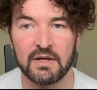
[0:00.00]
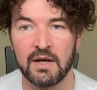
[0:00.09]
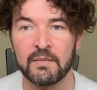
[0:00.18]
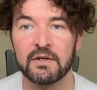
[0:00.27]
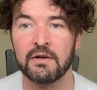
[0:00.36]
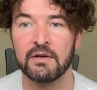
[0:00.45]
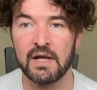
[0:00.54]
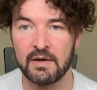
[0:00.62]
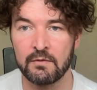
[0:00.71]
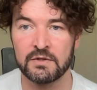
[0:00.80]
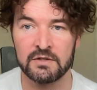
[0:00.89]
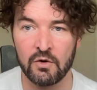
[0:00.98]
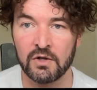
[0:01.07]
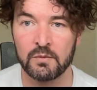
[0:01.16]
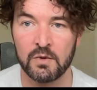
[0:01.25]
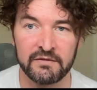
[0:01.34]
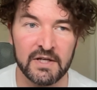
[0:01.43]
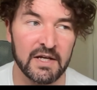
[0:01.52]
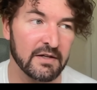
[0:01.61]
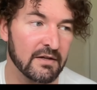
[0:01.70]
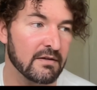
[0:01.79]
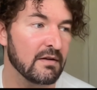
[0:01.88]
and we know that it was an odd worth
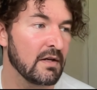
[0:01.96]
taking.